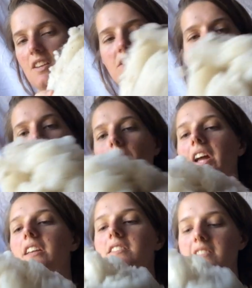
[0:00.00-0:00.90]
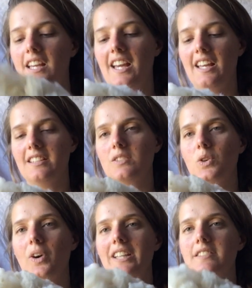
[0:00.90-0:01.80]
So that's why it's
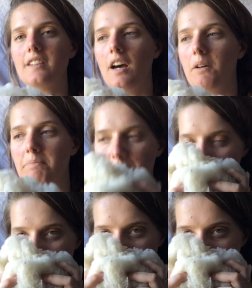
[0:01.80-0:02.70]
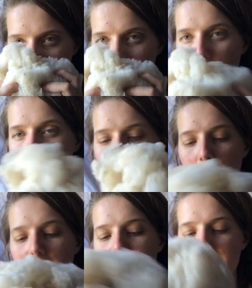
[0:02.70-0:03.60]
quite sort of
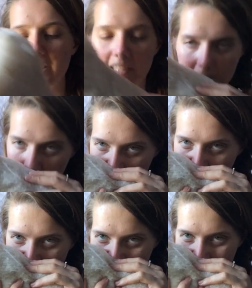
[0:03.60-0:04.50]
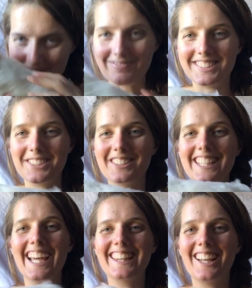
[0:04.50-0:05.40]
moist, and it's
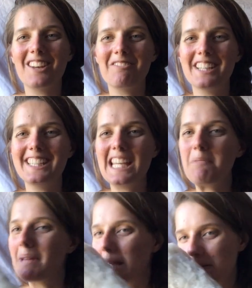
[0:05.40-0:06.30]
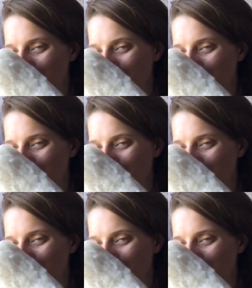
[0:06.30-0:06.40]
retained that lovely sheepy